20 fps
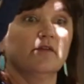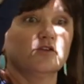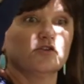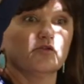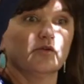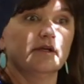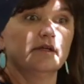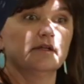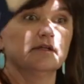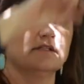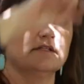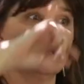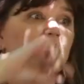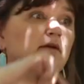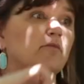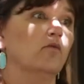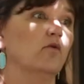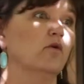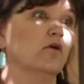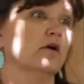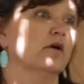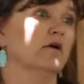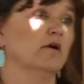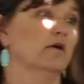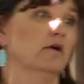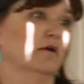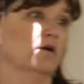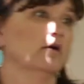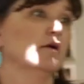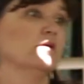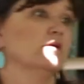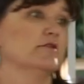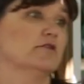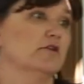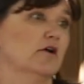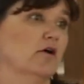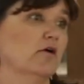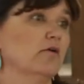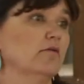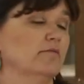on the tree and attack more.
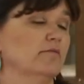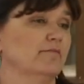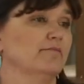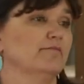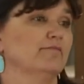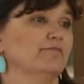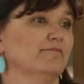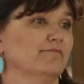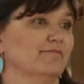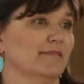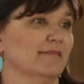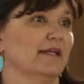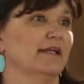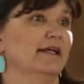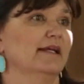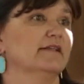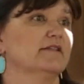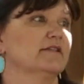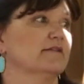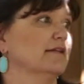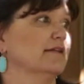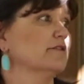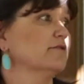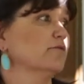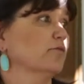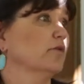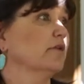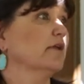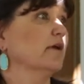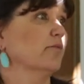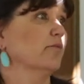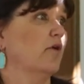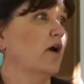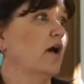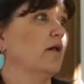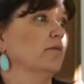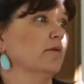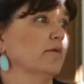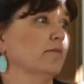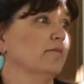So it's, it's really a
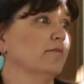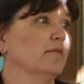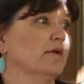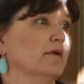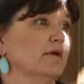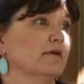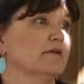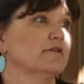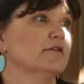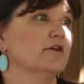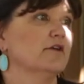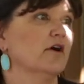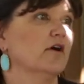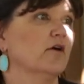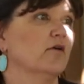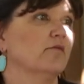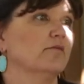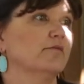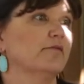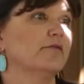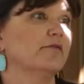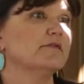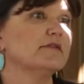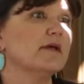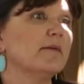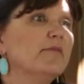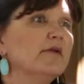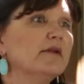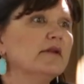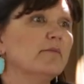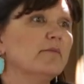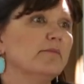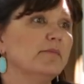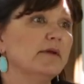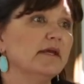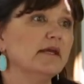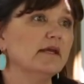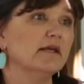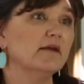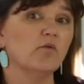problem. So something to
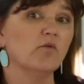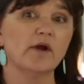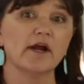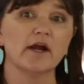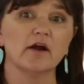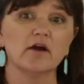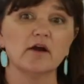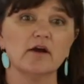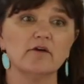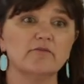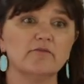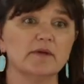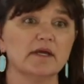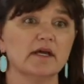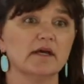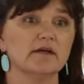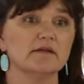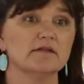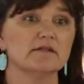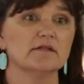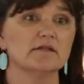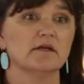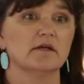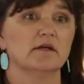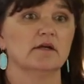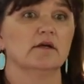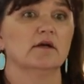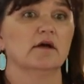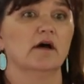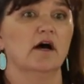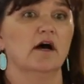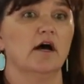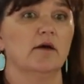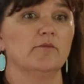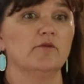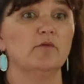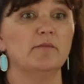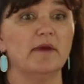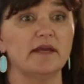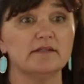be aware of, because
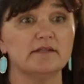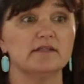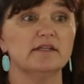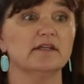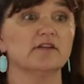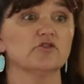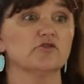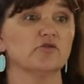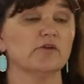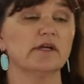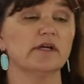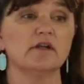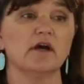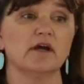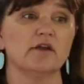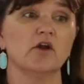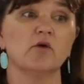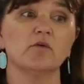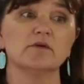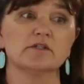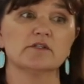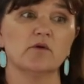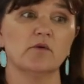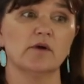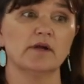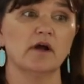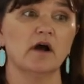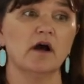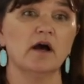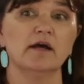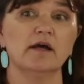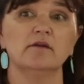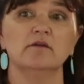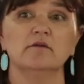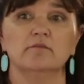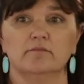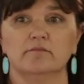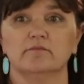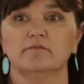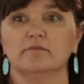um, you may see a tree and not know what's going on.